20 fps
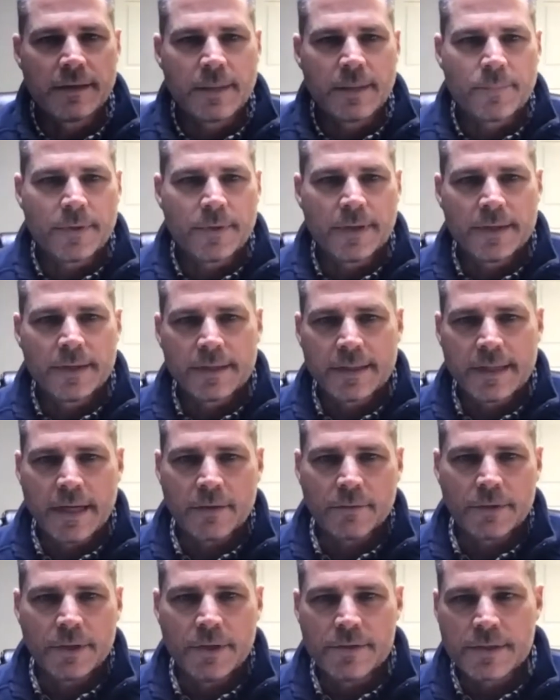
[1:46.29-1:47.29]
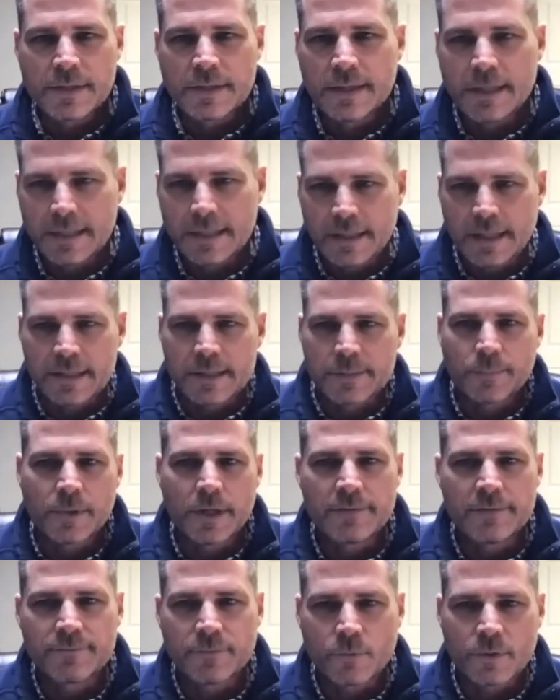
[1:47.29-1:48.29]
I pray that God will use it. I'd like to
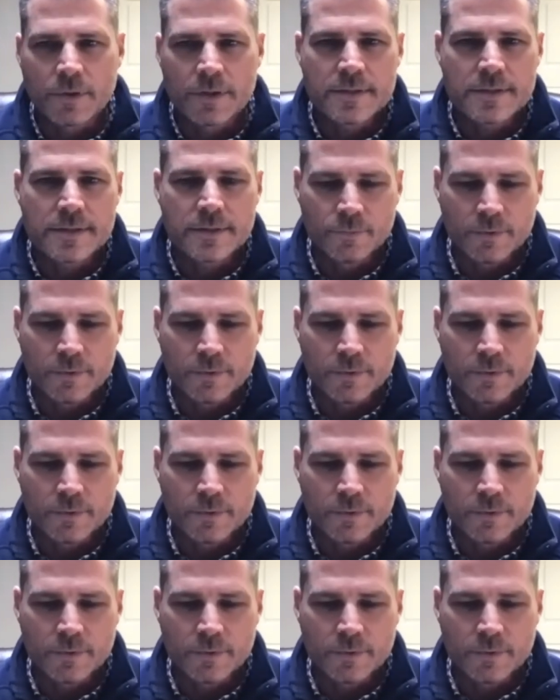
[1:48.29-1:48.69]
pray for us,